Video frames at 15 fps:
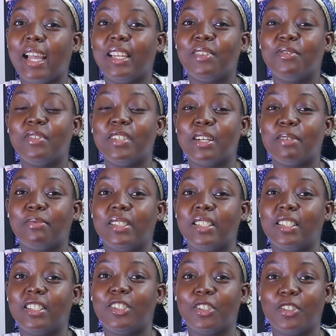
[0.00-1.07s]
dialing Wunnam to
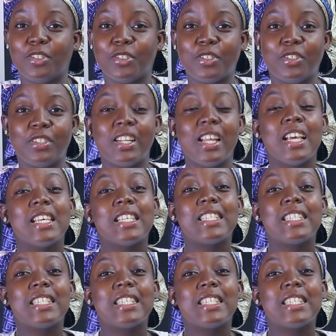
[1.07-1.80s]
the short code